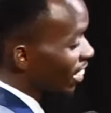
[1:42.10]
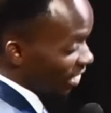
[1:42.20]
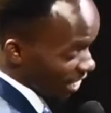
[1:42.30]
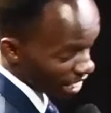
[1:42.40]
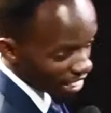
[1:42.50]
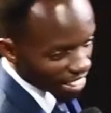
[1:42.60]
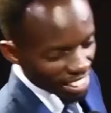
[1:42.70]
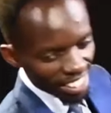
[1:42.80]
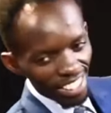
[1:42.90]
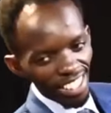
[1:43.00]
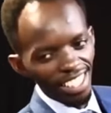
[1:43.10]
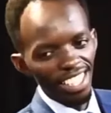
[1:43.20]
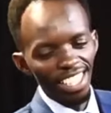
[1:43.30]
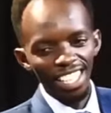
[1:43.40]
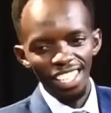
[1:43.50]
Yeah.
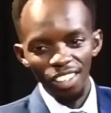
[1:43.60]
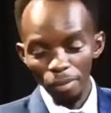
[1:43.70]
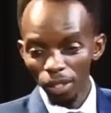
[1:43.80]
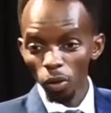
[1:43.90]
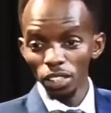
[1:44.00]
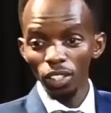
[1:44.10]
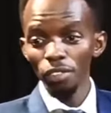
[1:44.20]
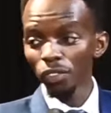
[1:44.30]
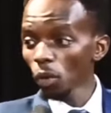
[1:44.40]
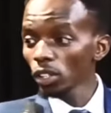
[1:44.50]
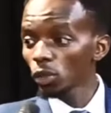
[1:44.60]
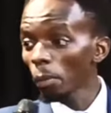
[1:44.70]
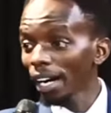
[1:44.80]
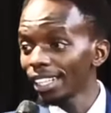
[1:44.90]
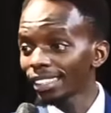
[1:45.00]
Because if you want to
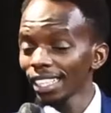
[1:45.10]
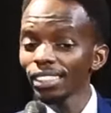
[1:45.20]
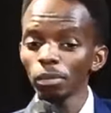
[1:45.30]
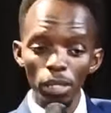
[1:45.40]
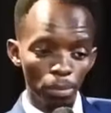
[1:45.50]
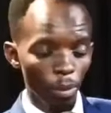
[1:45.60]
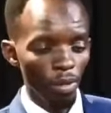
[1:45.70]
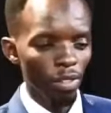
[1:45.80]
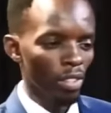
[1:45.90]
magnetize people,